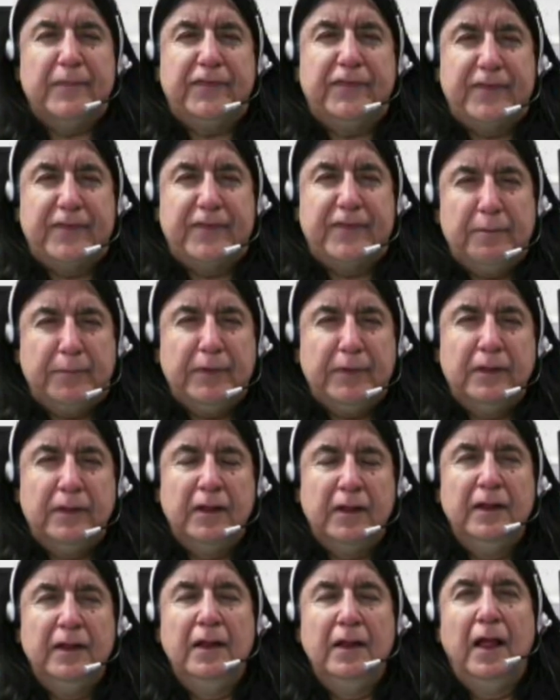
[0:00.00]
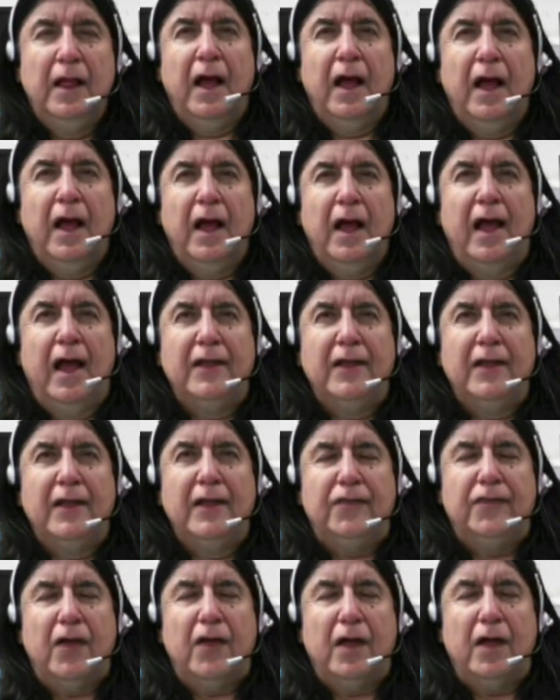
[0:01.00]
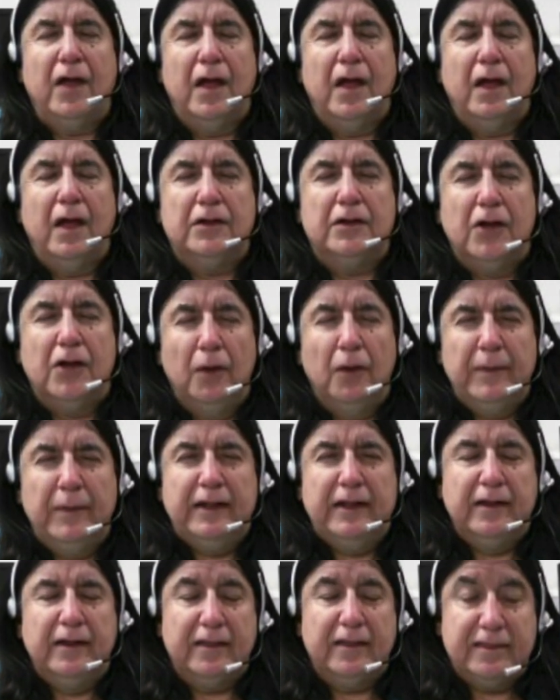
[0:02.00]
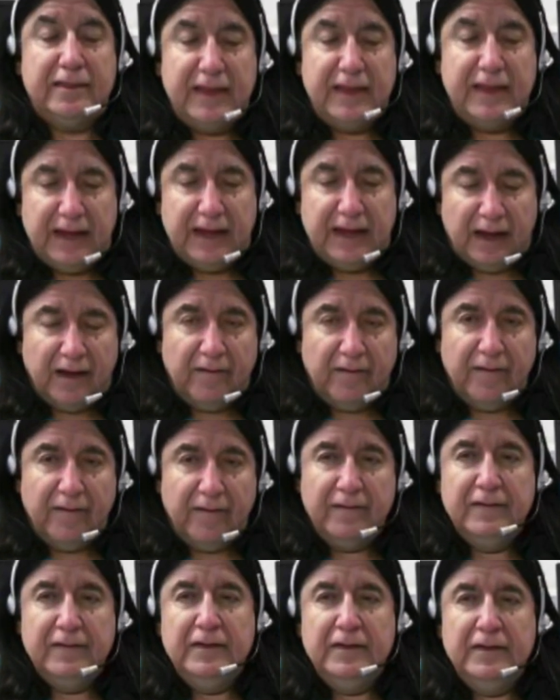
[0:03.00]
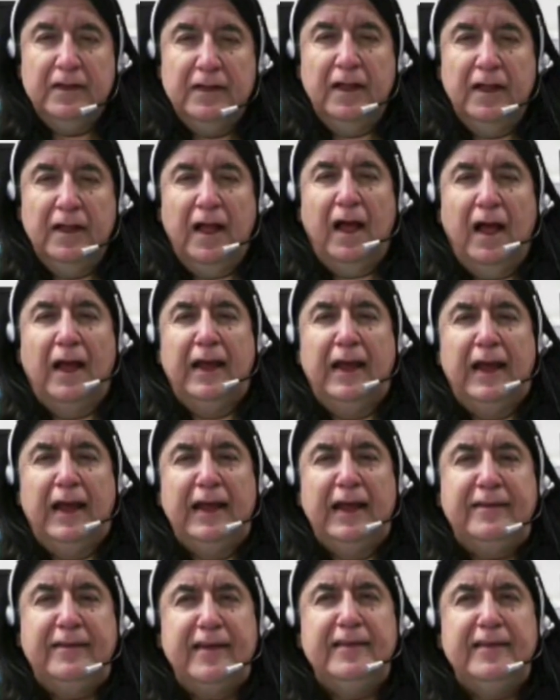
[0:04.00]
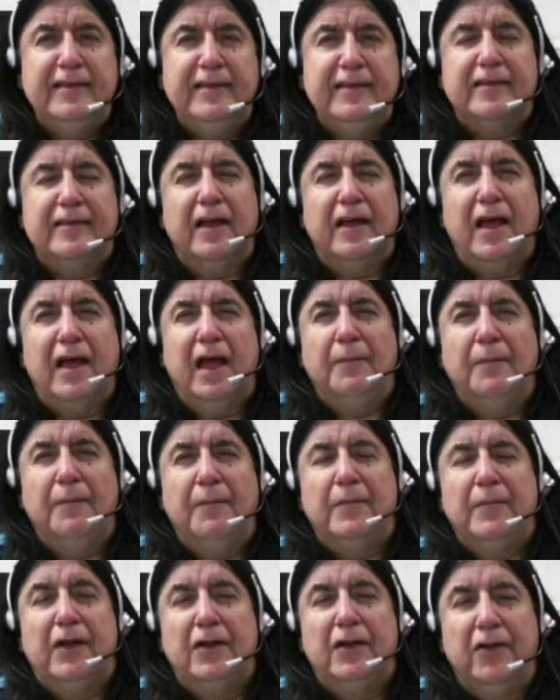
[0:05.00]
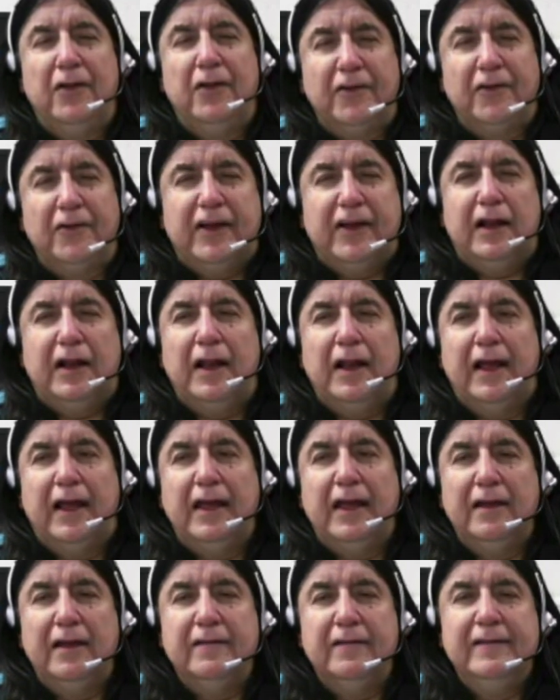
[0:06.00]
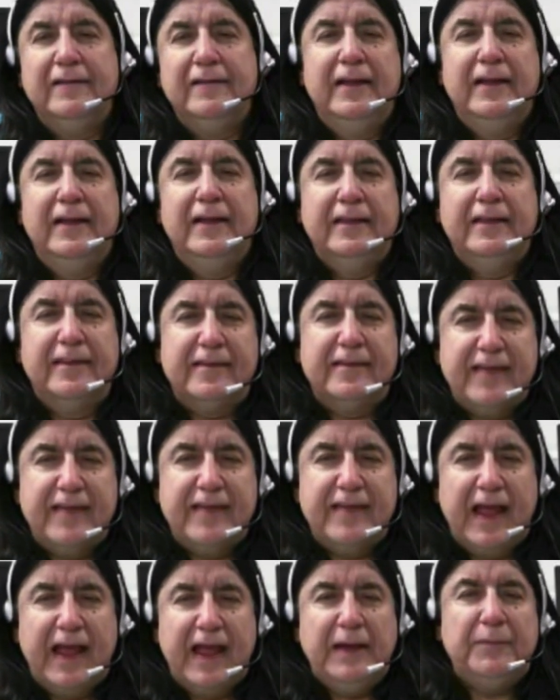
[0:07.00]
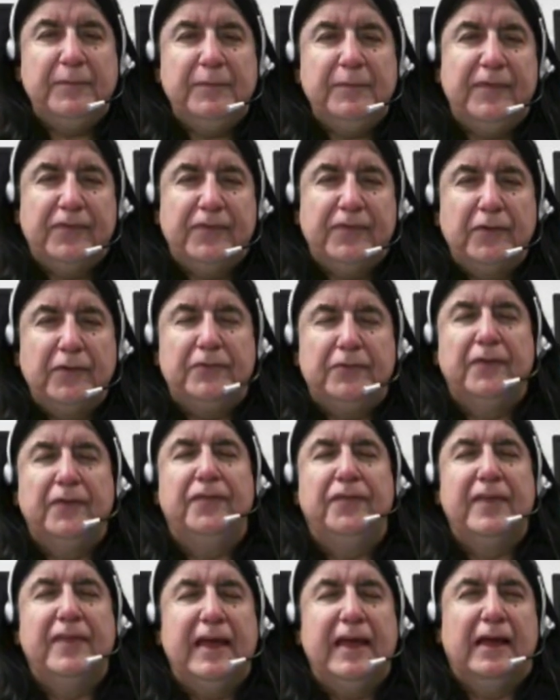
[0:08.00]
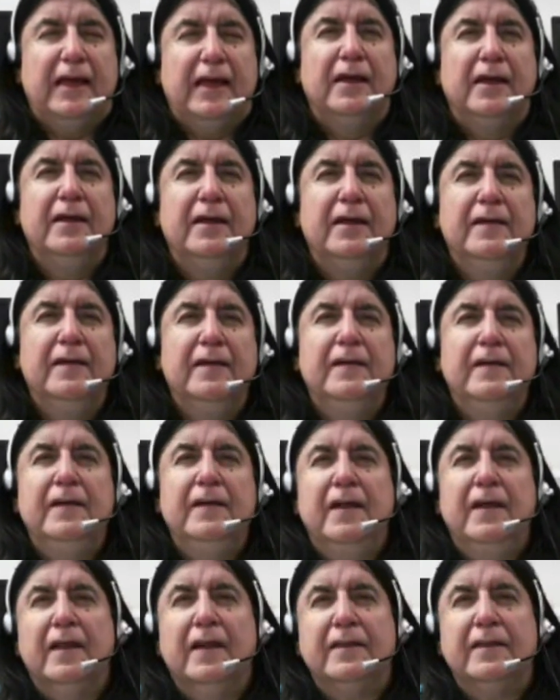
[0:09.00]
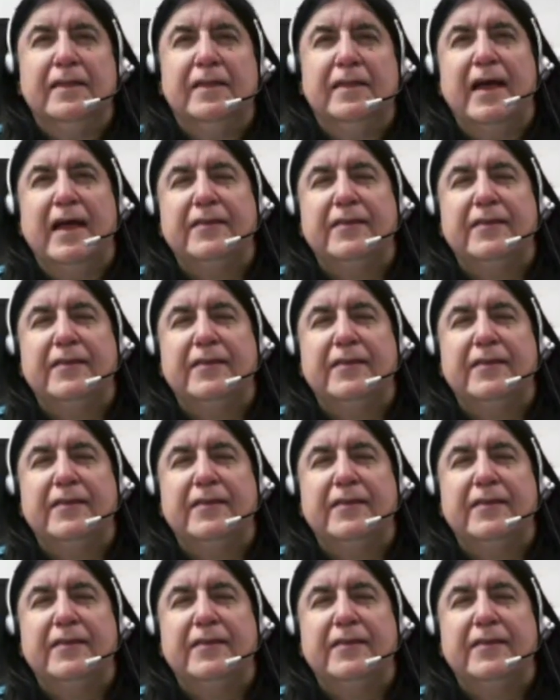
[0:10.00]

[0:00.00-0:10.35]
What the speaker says: simple and common thing. It is logically the same sort of thing that